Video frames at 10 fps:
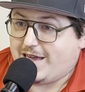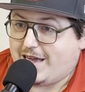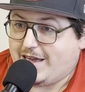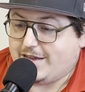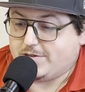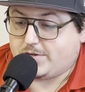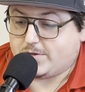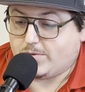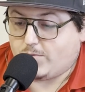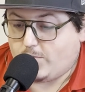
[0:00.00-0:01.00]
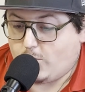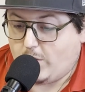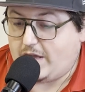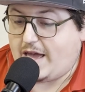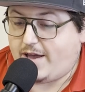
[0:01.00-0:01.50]
And
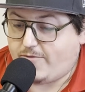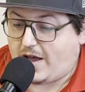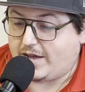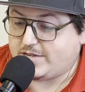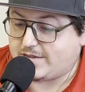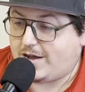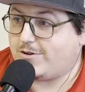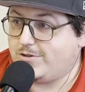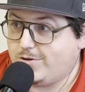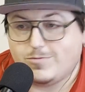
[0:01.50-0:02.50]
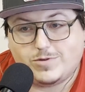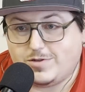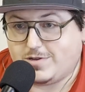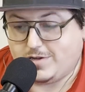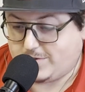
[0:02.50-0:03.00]
we have high stock on you
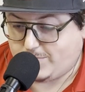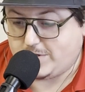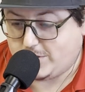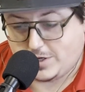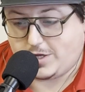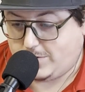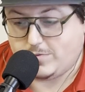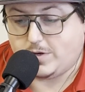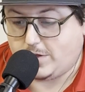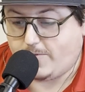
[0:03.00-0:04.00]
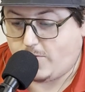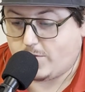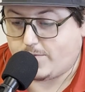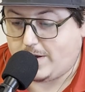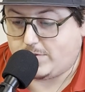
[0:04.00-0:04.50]
because we took you in the
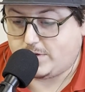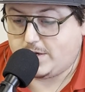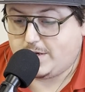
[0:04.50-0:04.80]
4th round.